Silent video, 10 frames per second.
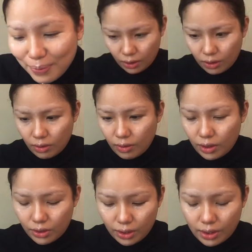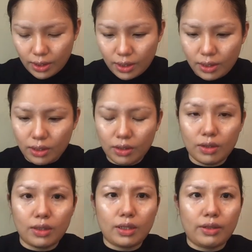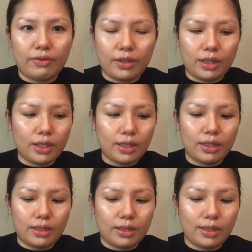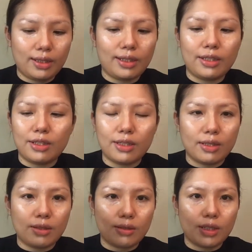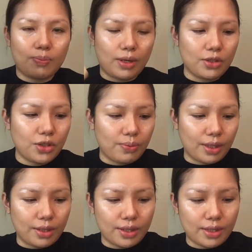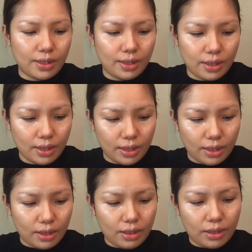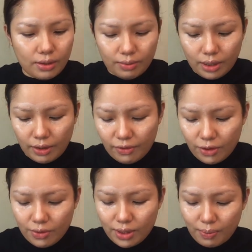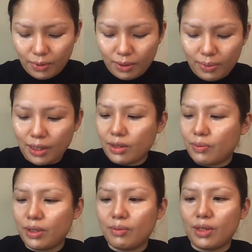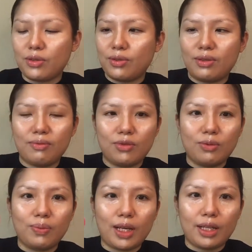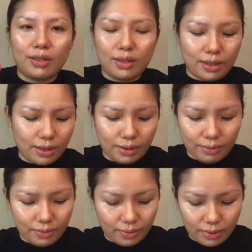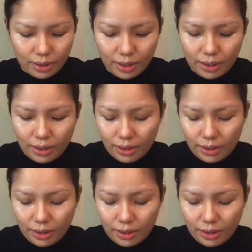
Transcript: So I just gonna have another clean sponge because I've used the beauty blender pretty much to blend the